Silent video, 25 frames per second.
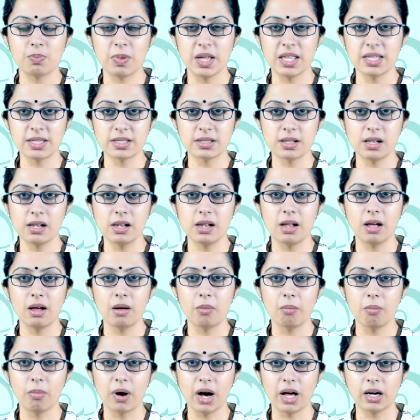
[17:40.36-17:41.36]
pencil,
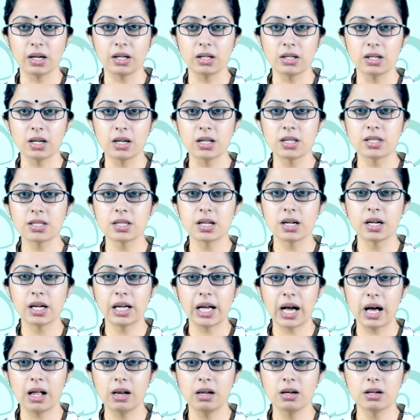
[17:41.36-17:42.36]
markers,
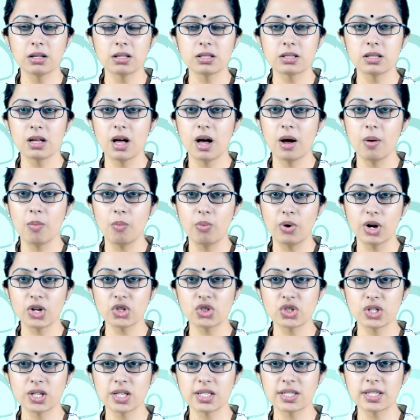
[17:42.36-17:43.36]
colors,
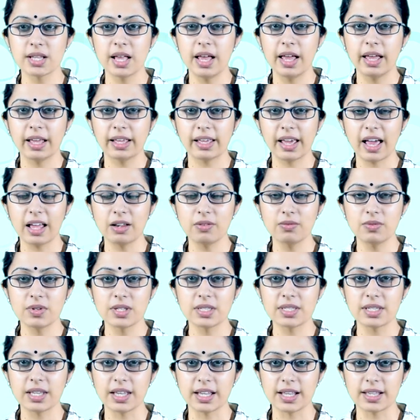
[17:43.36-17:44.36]
brushes, canvas,
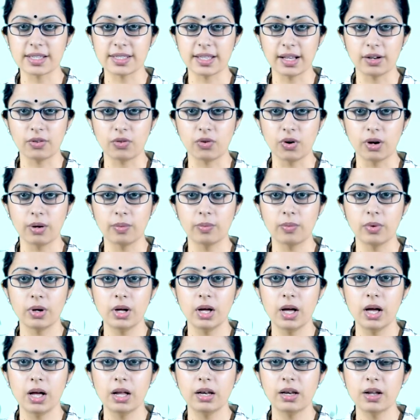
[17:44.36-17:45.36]
etc.
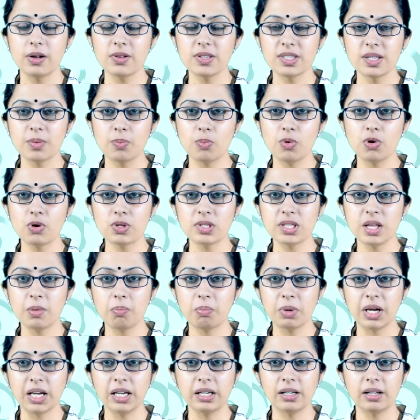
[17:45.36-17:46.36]
Now suppose the
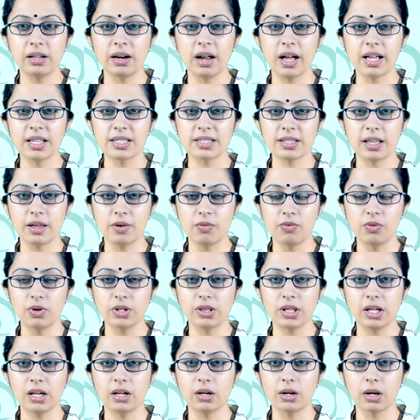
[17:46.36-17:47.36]
painter has
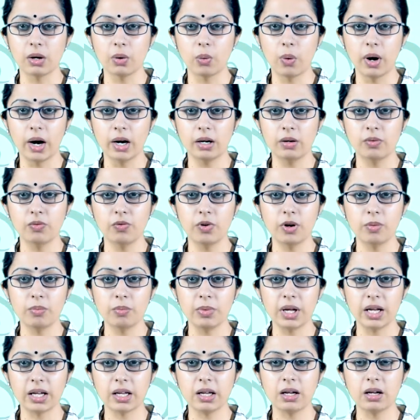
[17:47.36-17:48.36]
everything required for
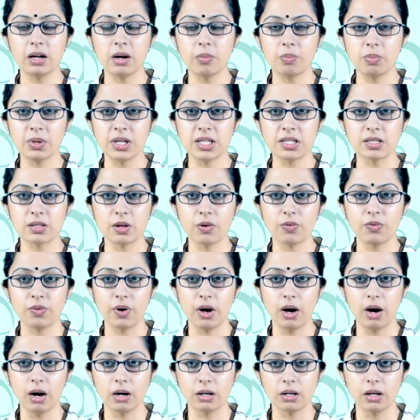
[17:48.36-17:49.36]
making a piece of
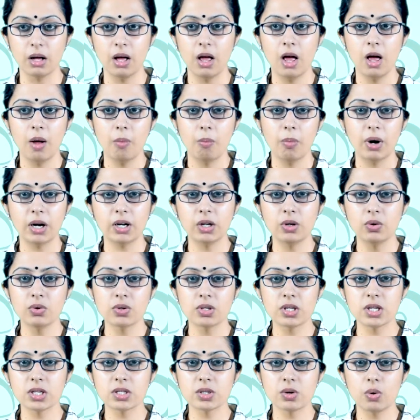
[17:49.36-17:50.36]
art but
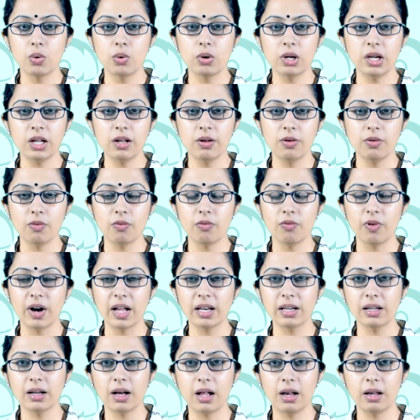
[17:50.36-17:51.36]
uses only
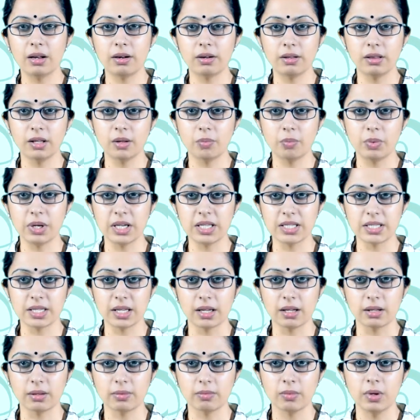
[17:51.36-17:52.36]
one color in the painting.